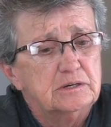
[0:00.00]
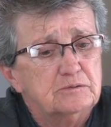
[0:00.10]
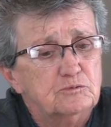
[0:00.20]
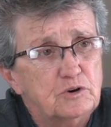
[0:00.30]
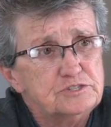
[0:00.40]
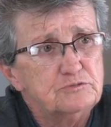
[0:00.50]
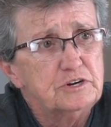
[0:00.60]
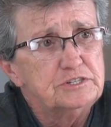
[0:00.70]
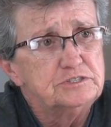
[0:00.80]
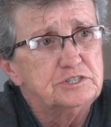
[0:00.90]
wasn't
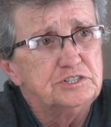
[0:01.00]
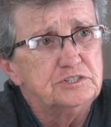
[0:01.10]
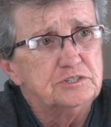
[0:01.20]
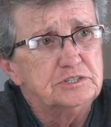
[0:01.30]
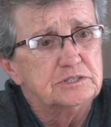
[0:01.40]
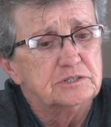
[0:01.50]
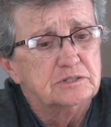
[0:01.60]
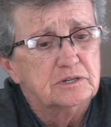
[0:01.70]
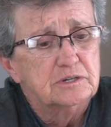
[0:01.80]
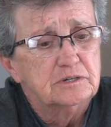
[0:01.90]
raised here and
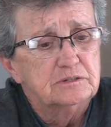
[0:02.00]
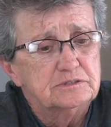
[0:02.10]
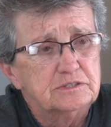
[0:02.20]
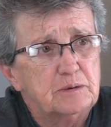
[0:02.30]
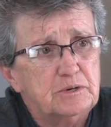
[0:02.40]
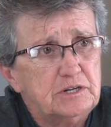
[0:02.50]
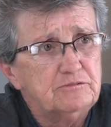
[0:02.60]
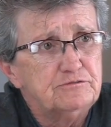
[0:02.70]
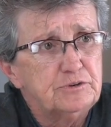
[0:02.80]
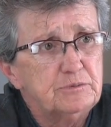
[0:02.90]
coming in
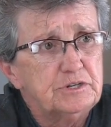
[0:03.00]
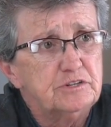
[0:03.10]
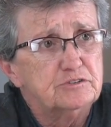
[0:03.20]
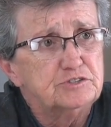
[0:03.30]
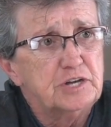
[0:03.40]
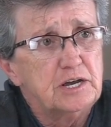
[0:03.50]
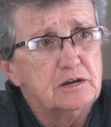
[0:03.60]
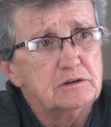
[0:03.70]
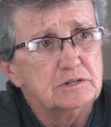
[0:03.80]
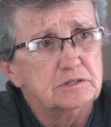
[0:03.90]
from another
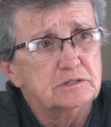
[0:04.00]
town, and